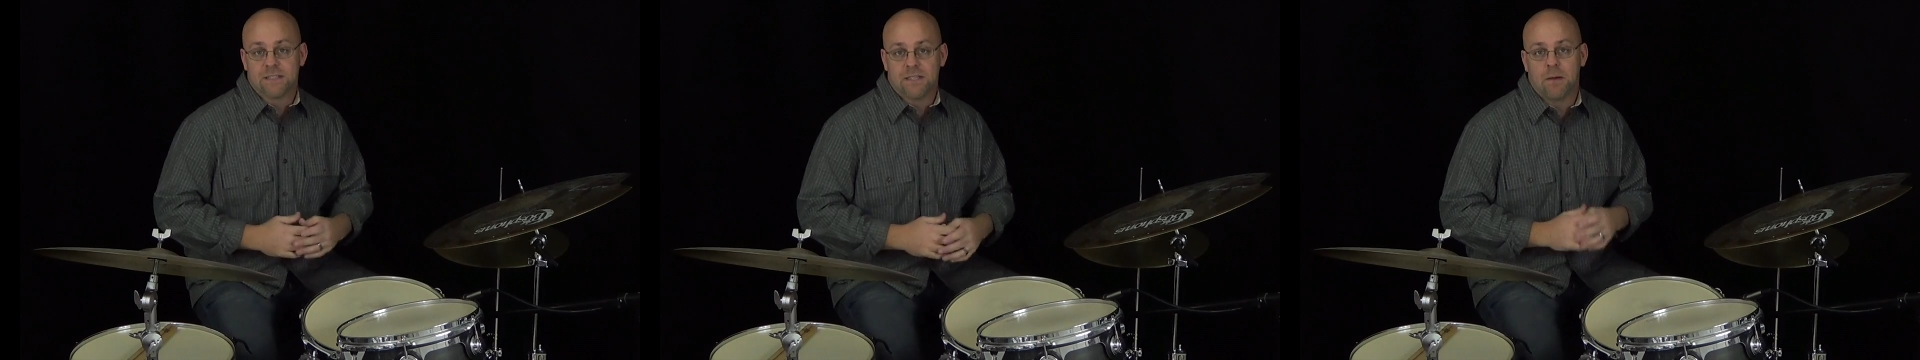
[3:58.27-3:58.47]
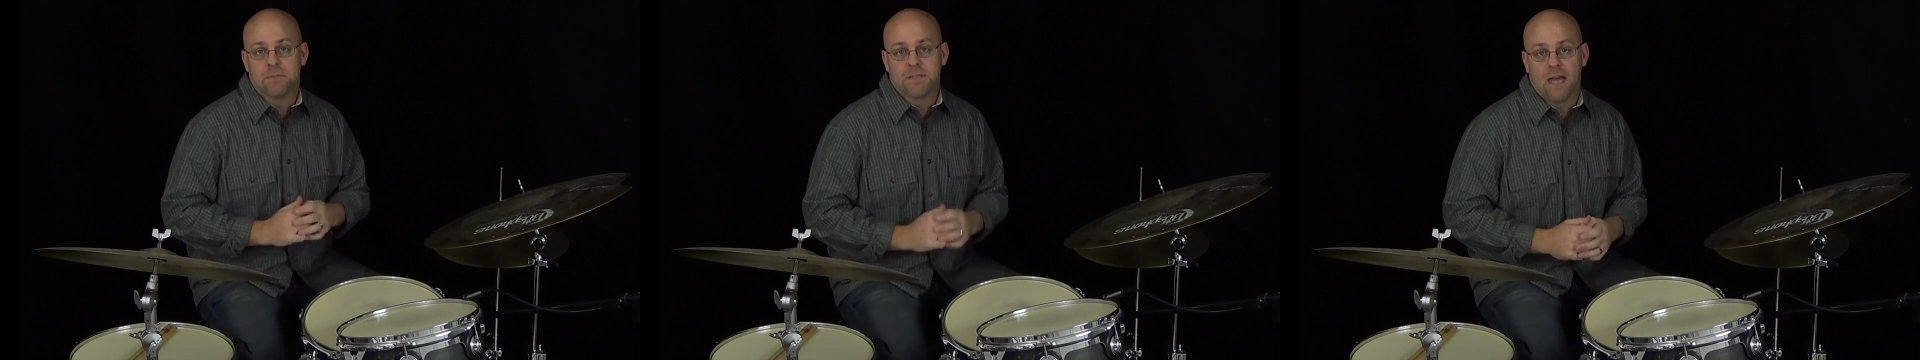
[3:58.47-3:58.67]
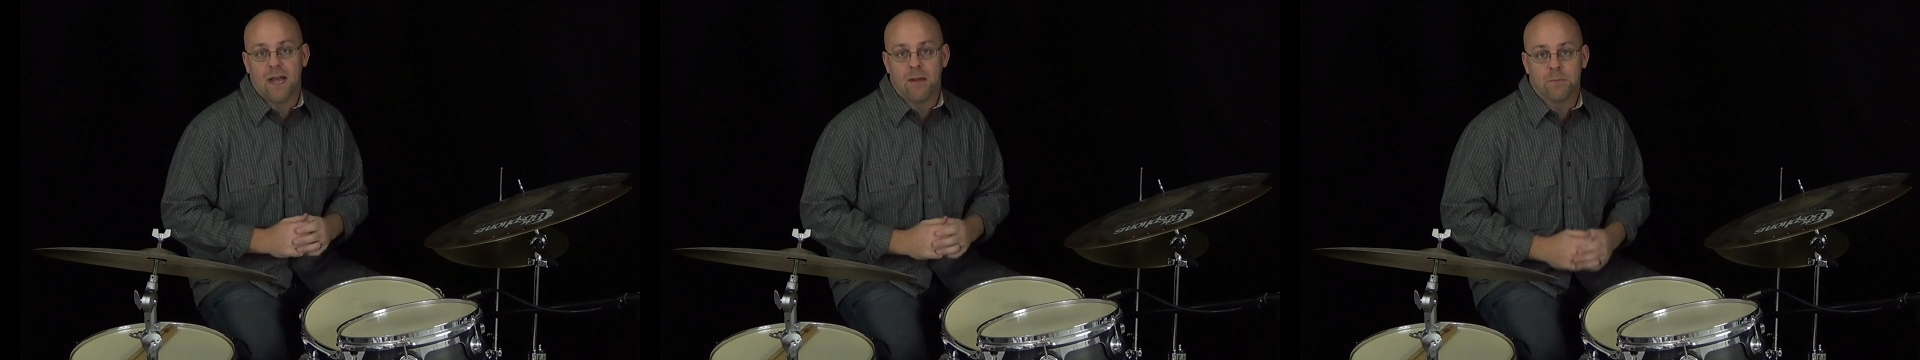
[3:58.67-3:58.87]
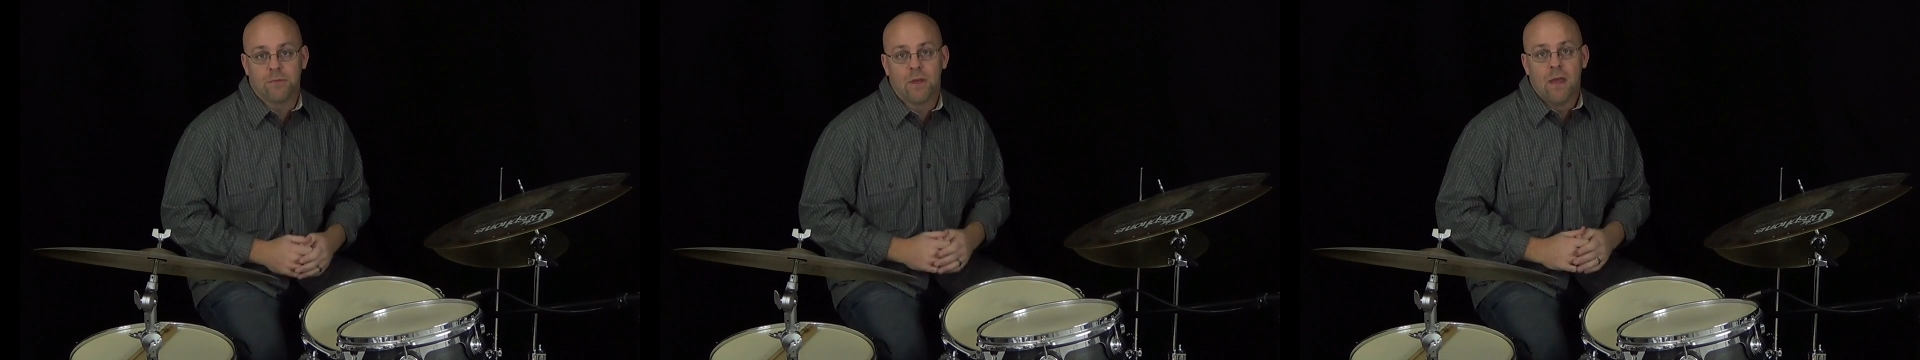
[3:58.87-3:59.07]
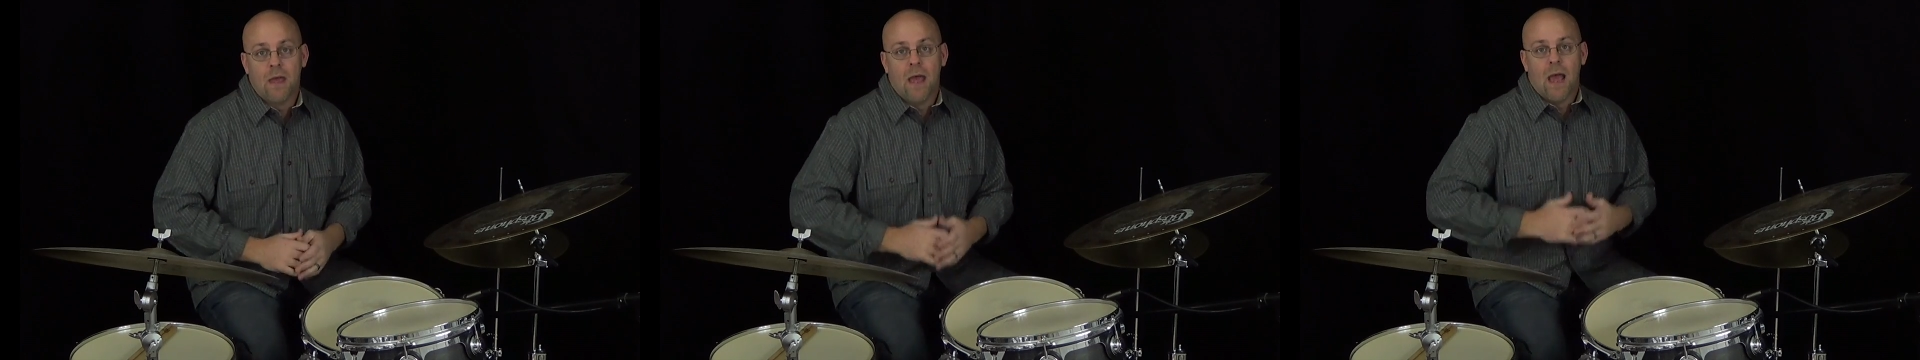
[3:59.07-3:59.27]
Sometimes
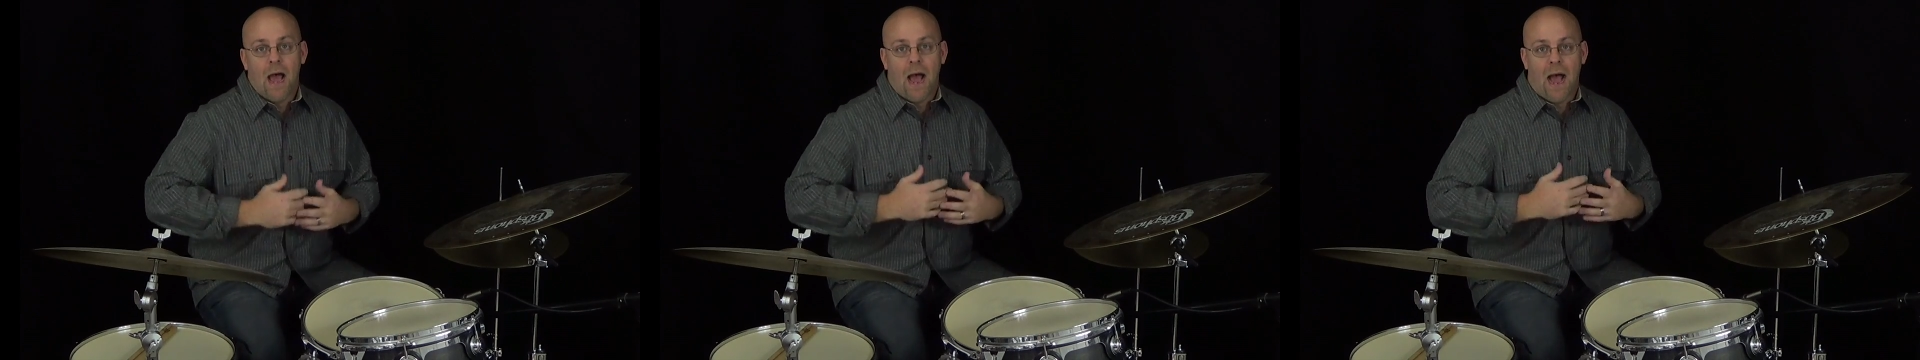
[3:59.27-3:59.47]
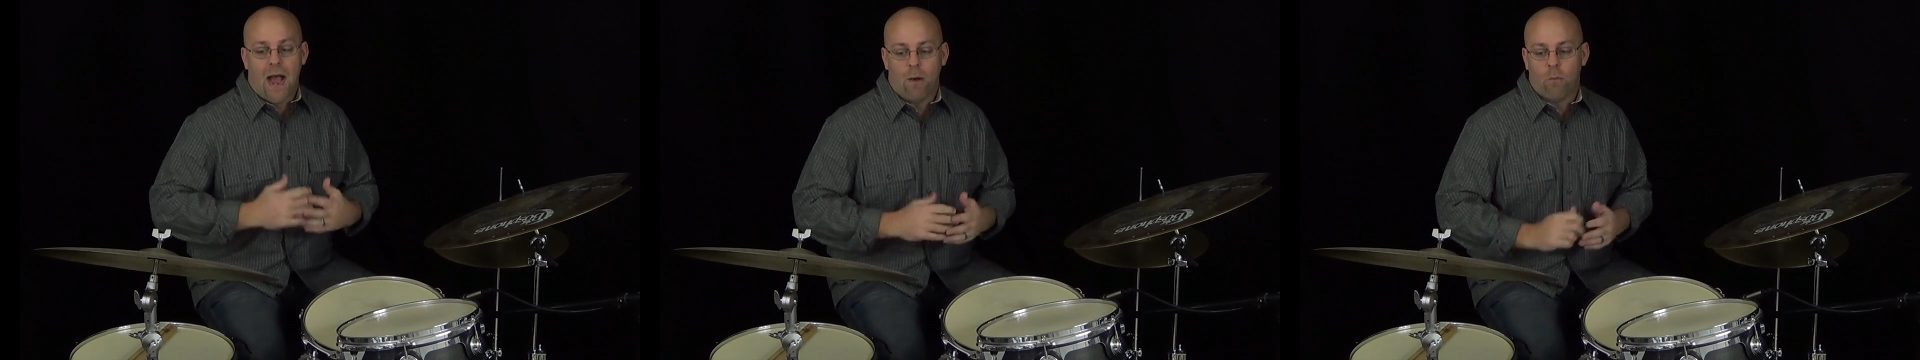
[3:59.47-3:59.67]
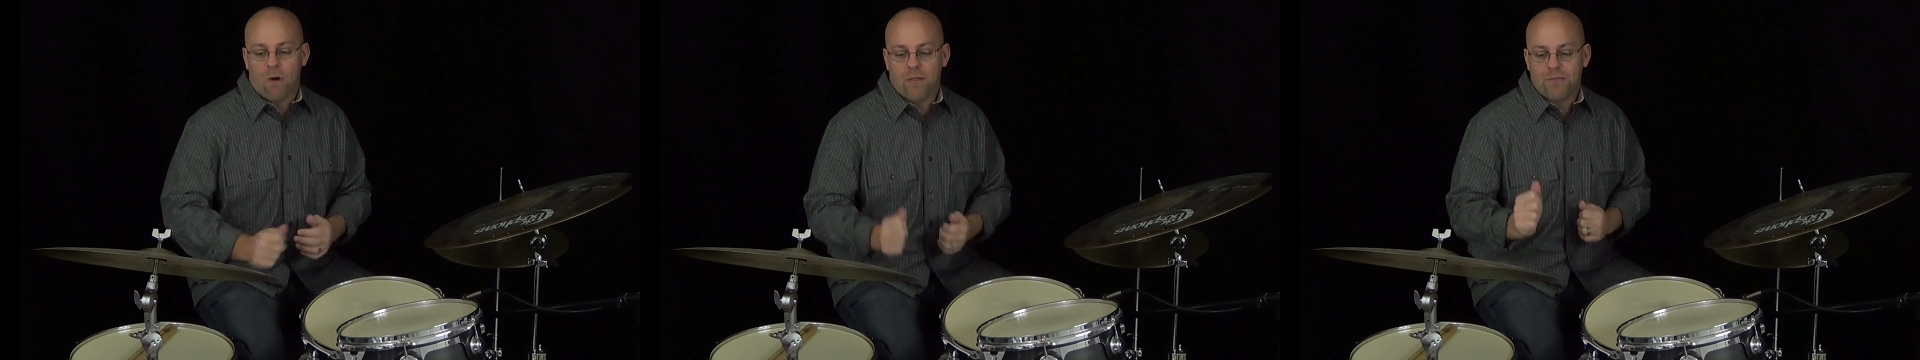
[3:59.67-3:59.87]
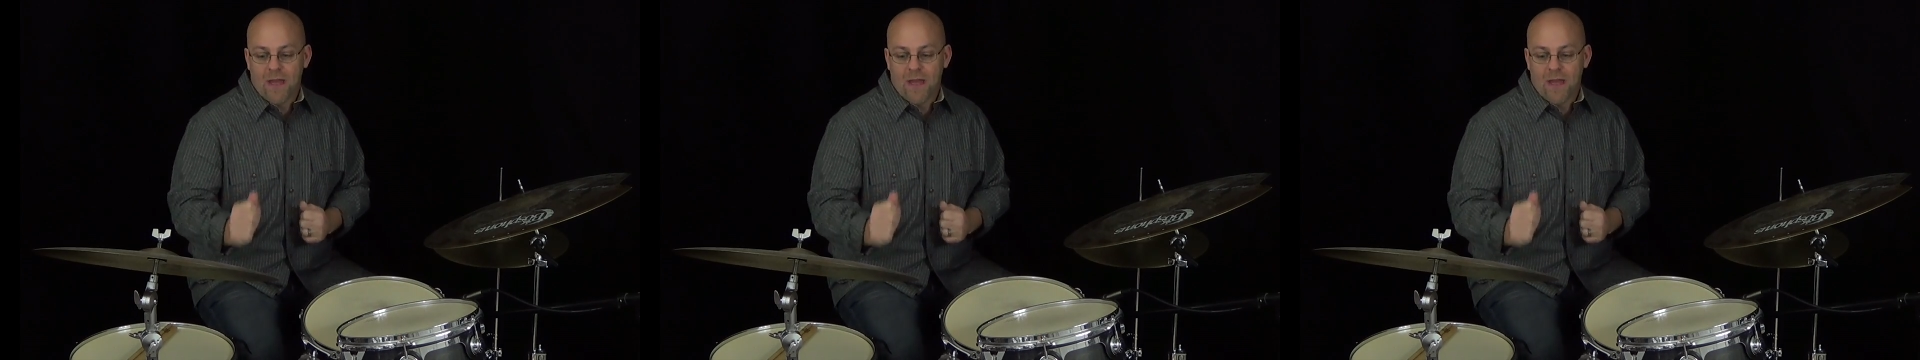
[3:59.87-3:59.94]
I want